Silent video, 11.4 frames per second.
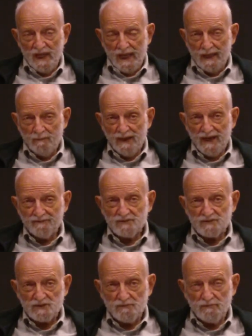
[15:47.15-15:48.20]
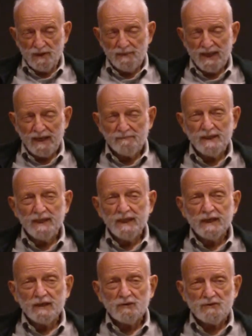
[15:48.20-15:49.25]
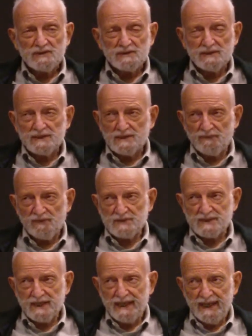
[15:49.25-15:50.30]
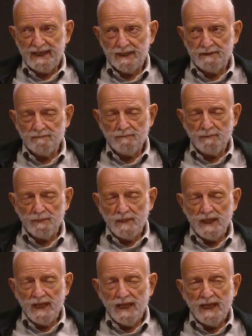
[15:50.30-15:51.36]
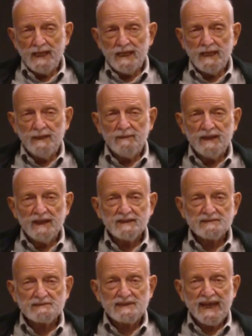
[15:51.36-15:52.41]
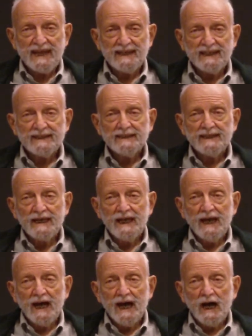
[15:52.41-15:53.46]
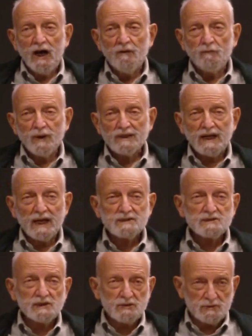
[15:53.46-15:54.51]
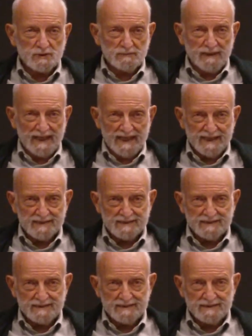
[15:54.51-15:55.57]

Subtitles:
And we have to become increasingly sophisticated in the understanding of what constitutes a bias.